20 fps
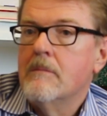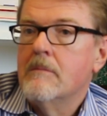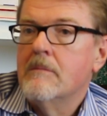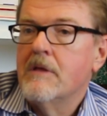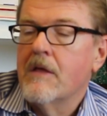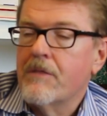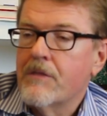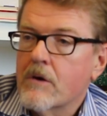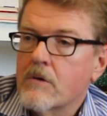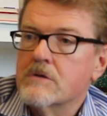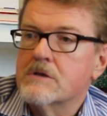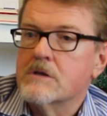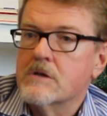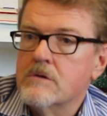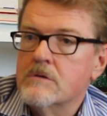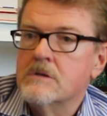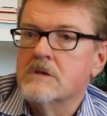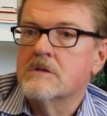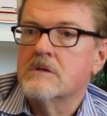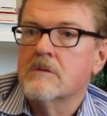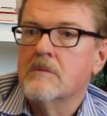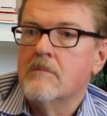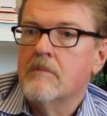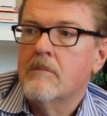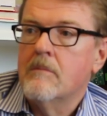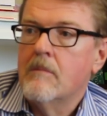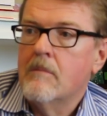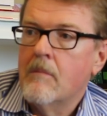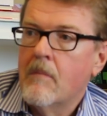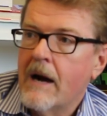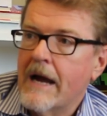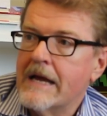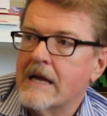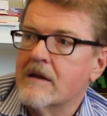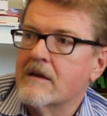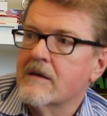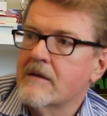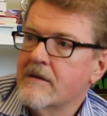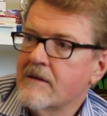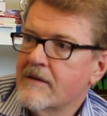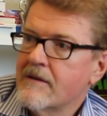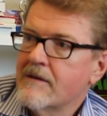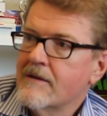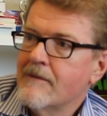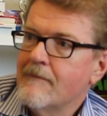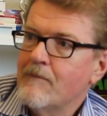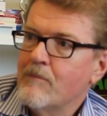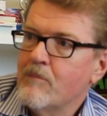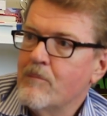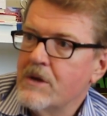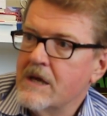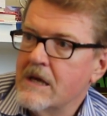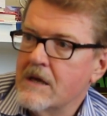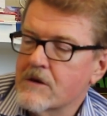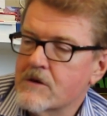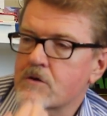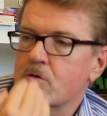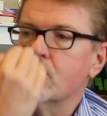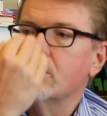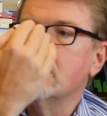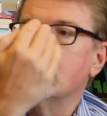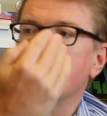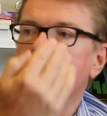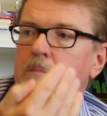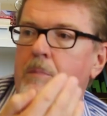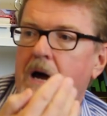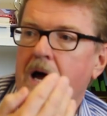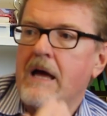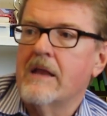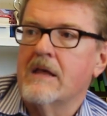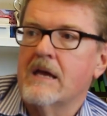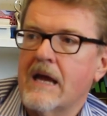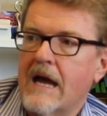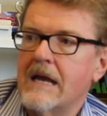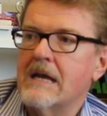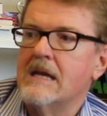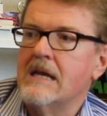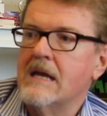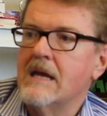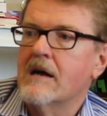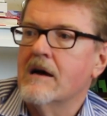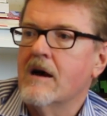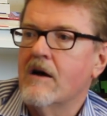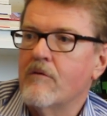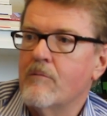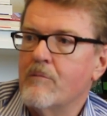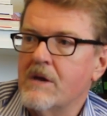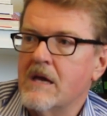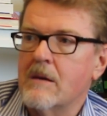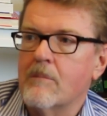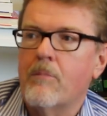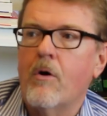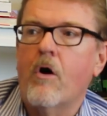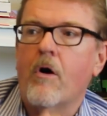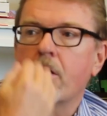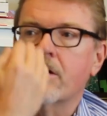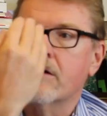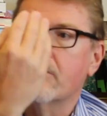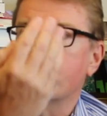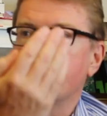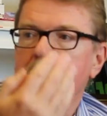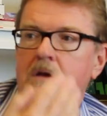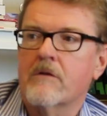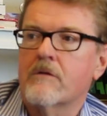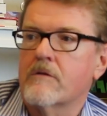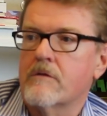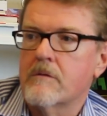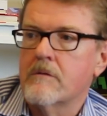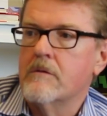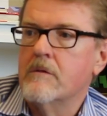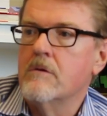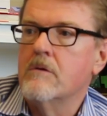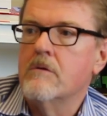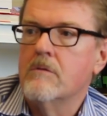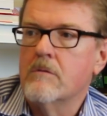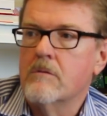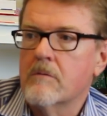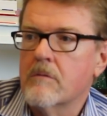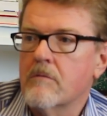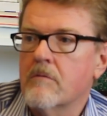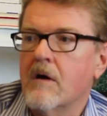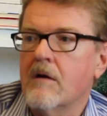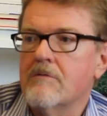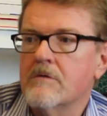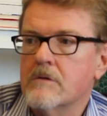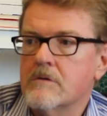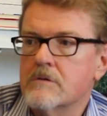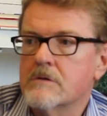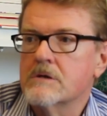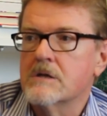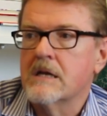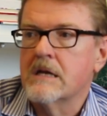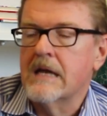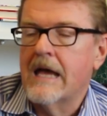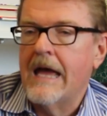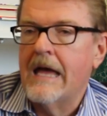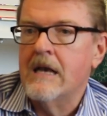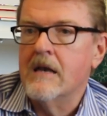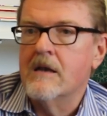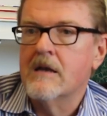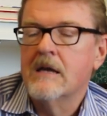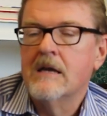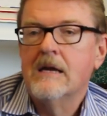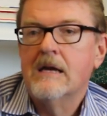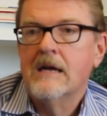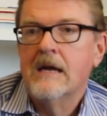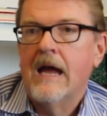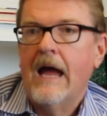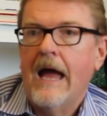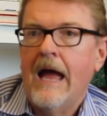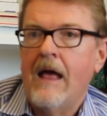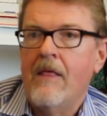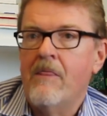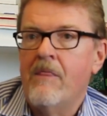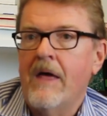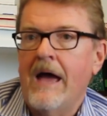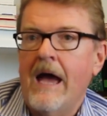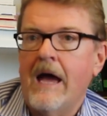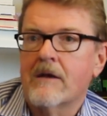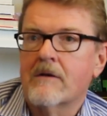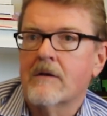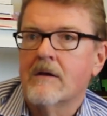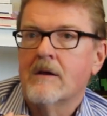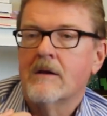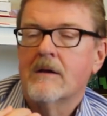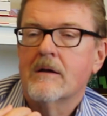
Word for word: that those students might be intrigued by the idea of being part of this new revolution, and that